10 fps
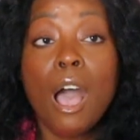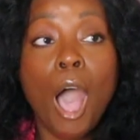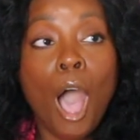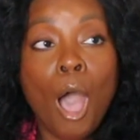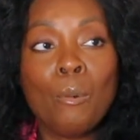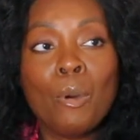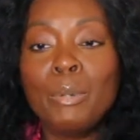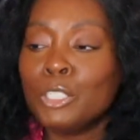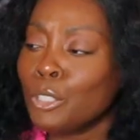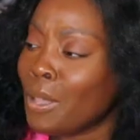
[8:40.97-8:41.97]
Um,
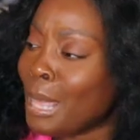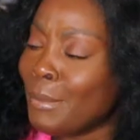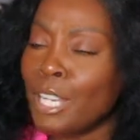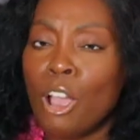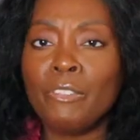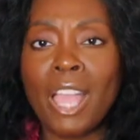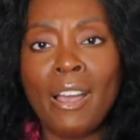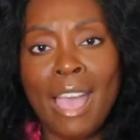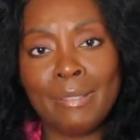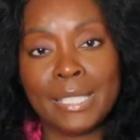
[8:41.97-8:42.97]
but you know, let me know if
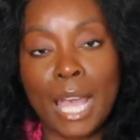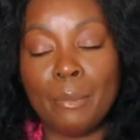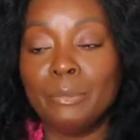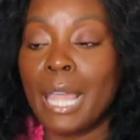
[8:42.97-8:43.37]
y'all have some.